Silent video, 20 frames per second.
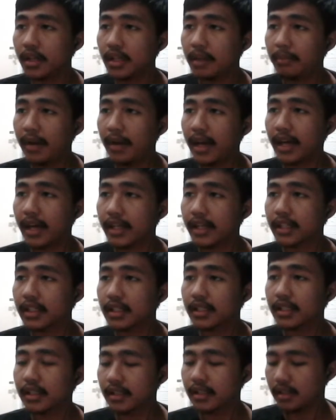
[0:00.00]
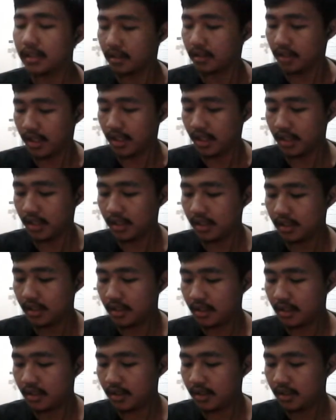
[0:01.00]
I'm back. Oh god.
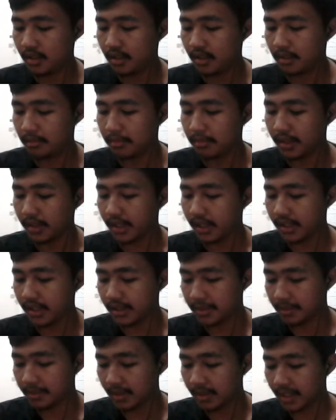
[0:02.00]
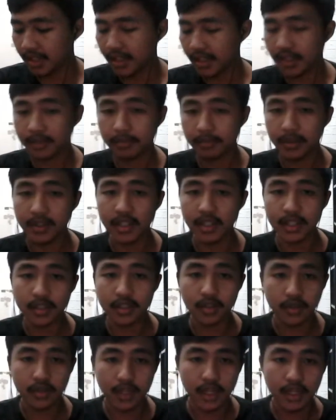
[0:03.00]
My hand is bleeding, but that's
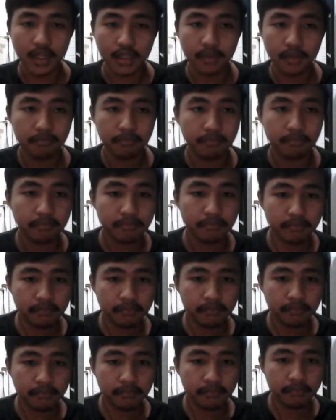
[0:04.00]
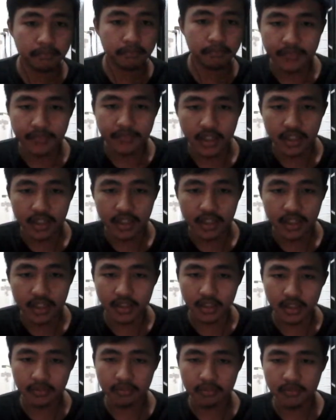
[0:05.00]
okay. I just
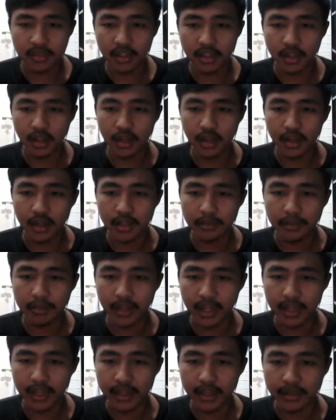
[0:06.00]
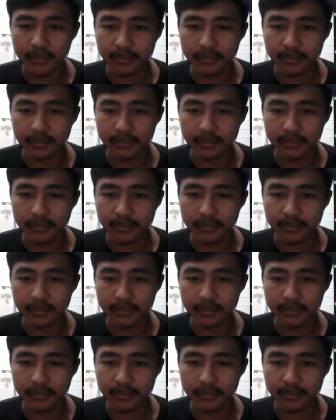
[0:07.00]
got clawed by...